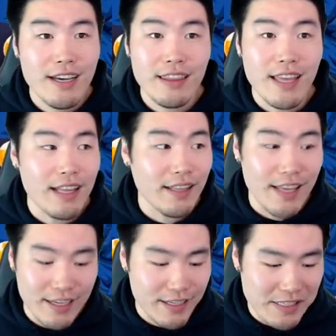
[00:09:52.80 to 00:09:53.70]
that
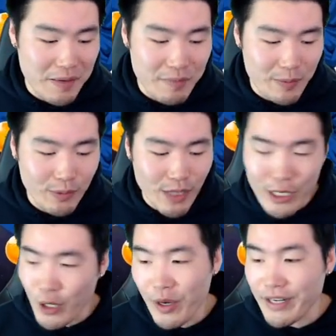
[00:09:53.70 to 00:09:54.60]
like some people had
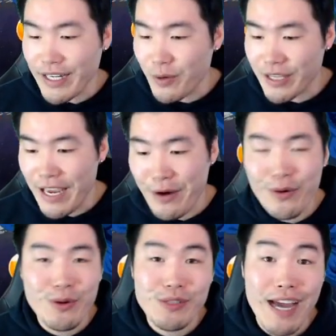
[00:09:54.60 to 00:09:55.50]
no idea what the
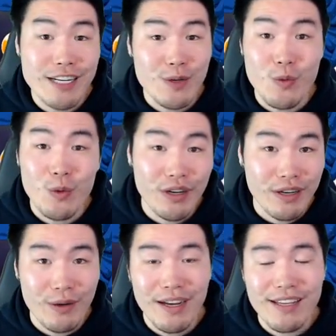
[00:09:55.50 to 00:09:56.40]
arrows actually
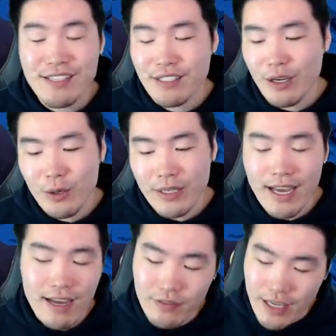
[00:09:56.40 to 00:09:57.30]
were, right? So
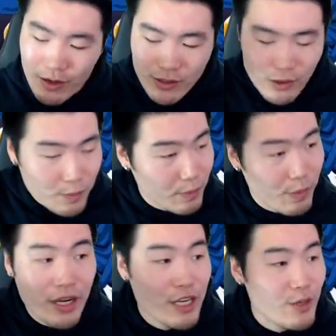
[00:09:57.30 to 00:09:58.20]
yeah, if the arrows
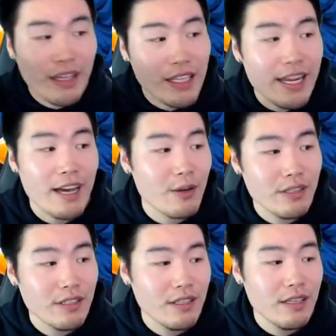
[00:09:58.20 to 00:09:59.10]
pointing directly down,
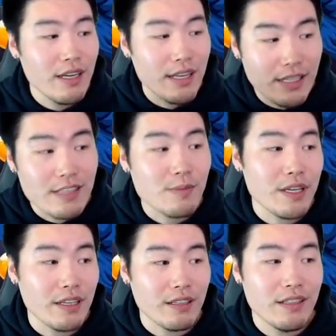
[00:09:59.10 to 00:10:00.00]
it does mean